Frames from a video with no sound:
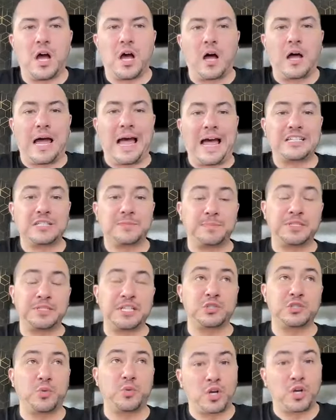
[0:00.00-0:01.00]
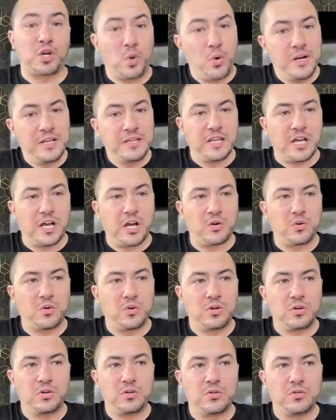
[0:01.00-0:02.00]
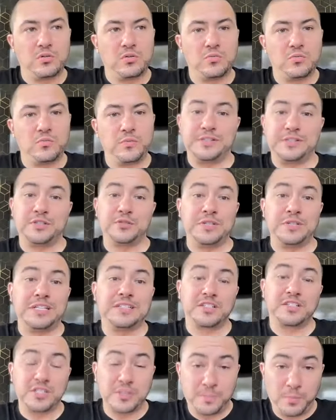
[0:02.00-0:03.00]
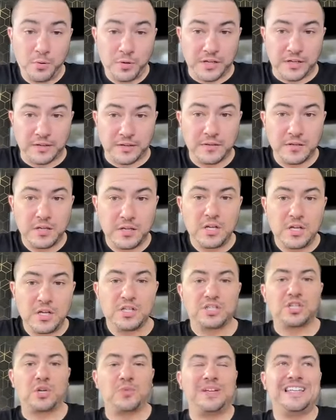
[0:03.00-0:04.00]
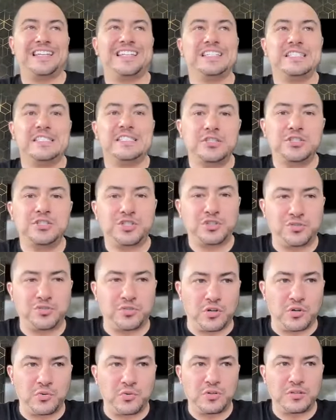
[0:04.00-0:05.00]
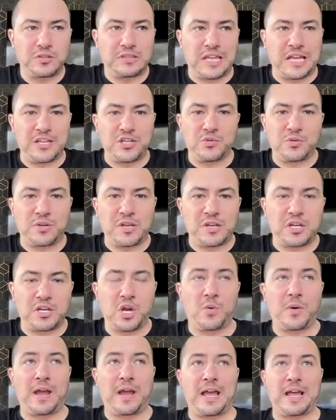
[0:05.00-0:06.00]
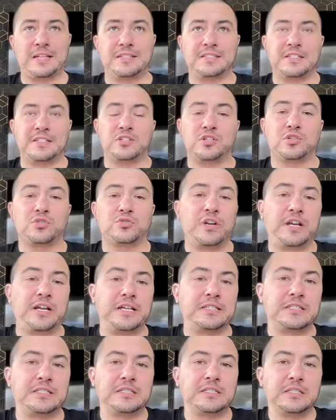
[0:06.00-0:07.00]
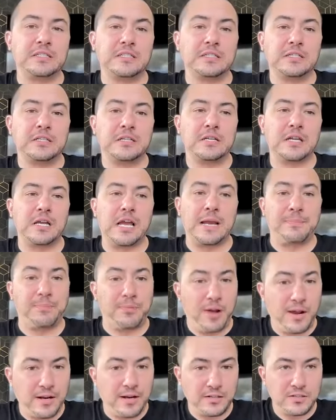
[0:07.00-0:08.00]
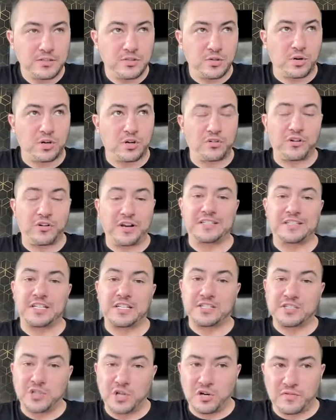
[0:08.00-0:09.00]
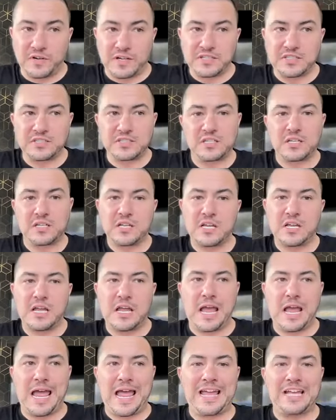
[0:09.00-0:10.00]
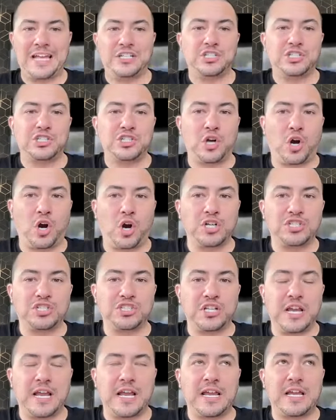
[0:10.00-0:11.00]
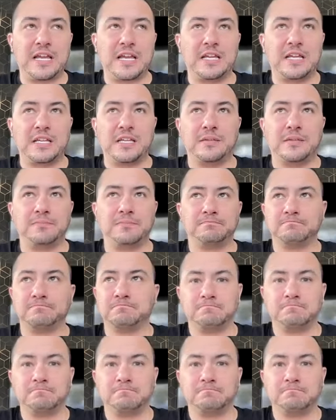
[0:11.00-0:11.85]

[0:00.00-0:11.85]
As it pertains to our coin, though, we do need to support it. So is it true that you can go ahead and create a product or create a service and charge a